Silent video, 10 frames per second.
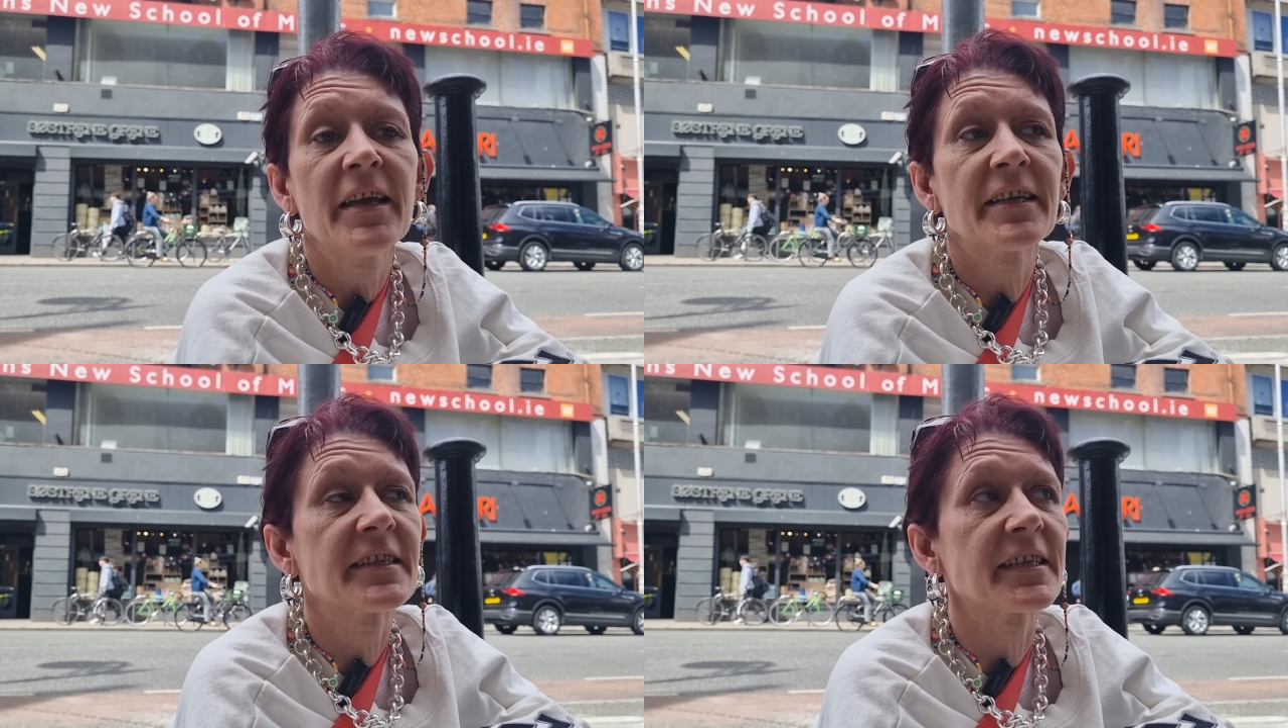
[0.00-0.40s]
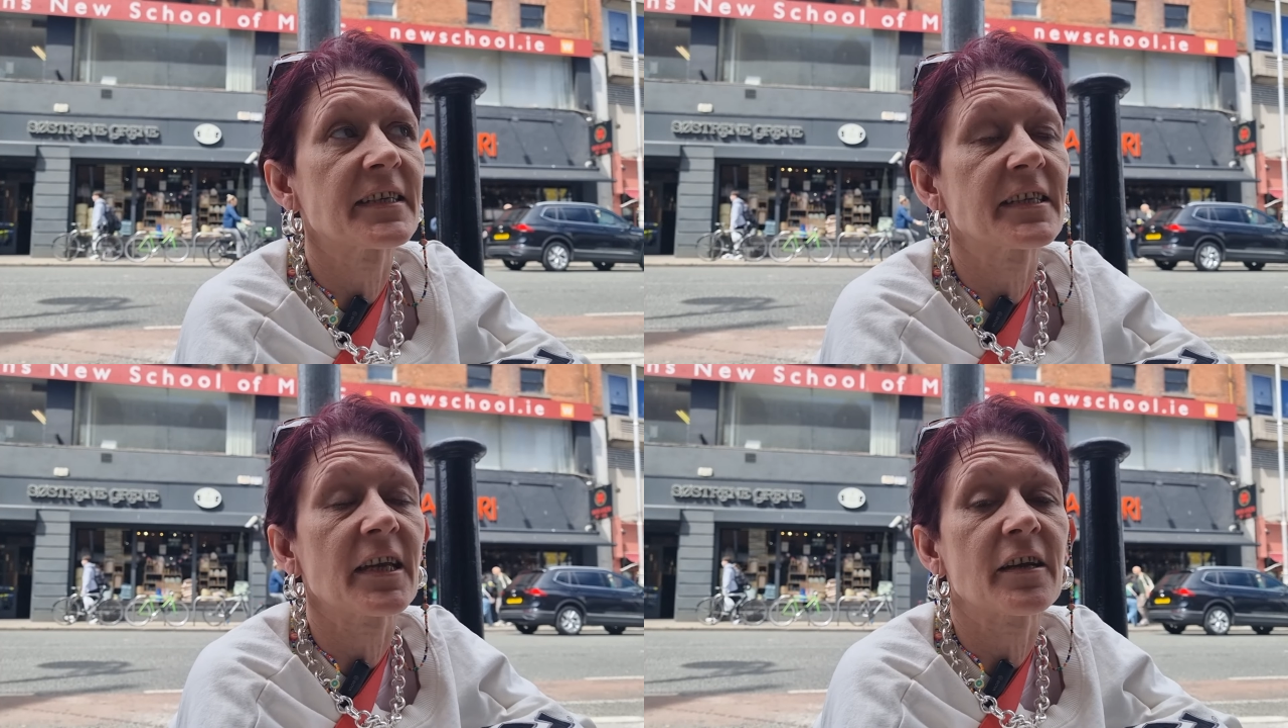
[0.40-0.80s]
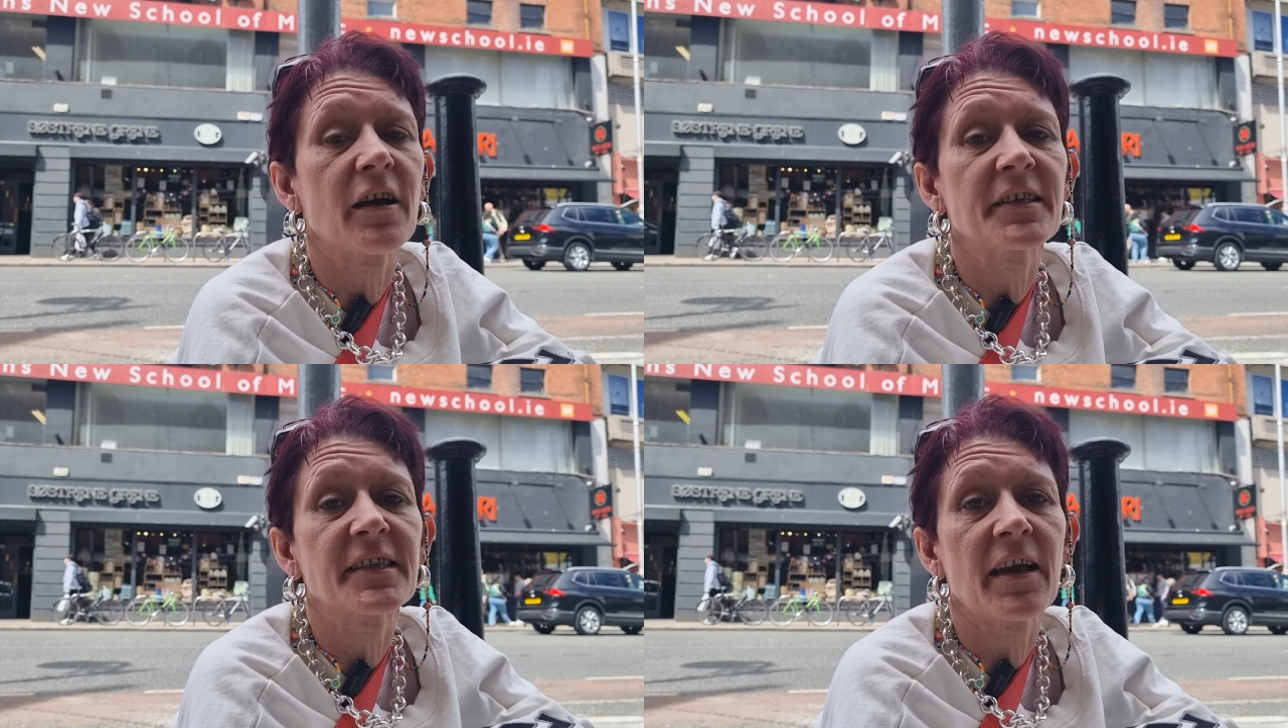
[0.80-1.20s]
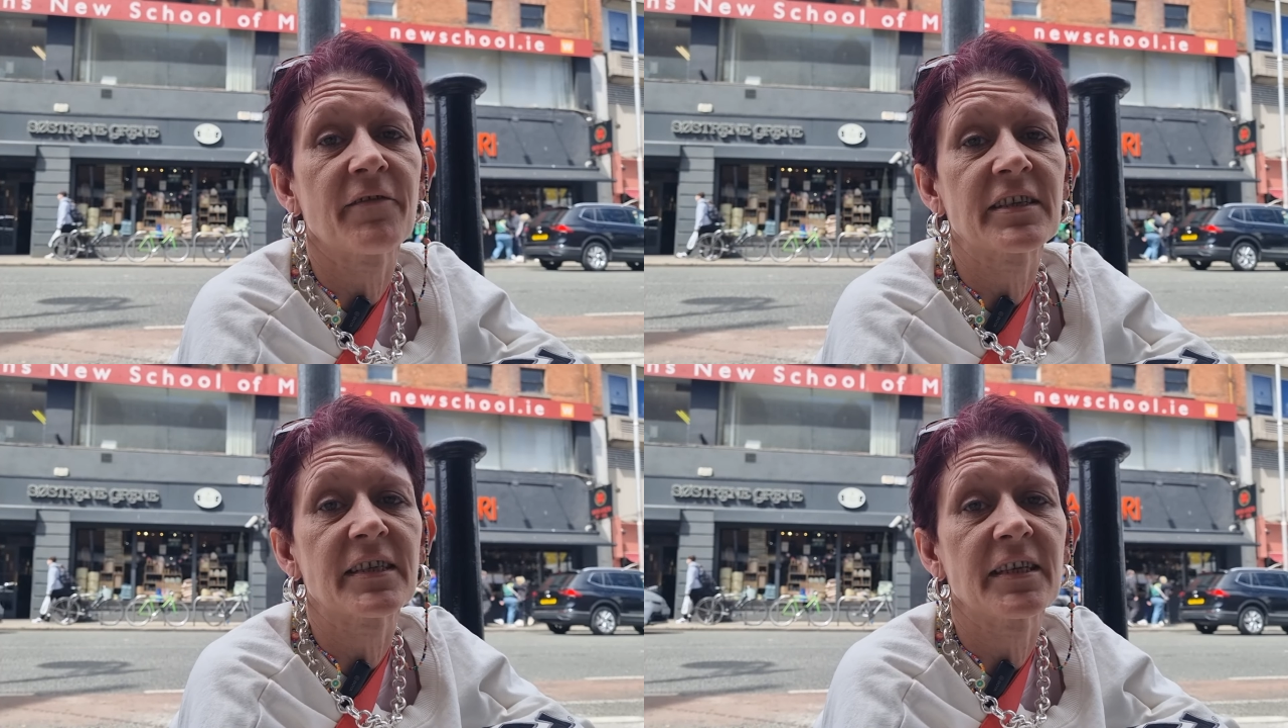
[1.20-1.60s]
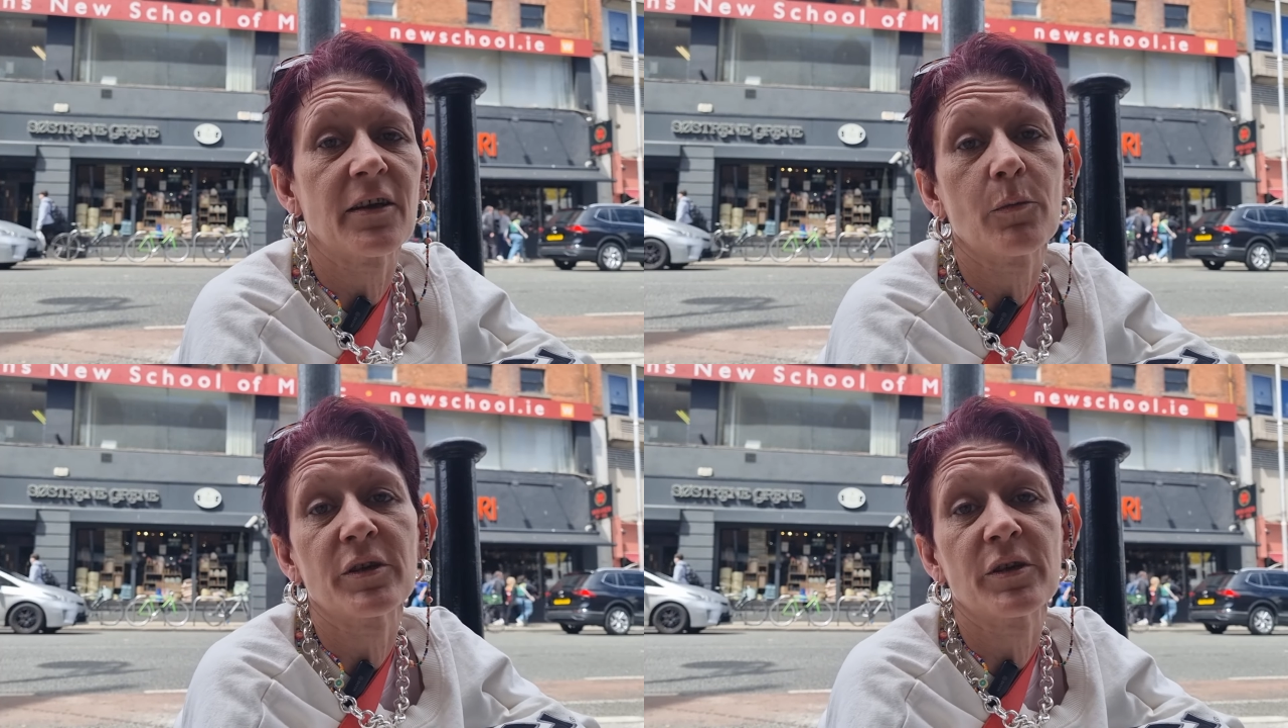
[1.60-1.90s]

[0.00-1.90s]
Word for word: He insisted I got a seven seater,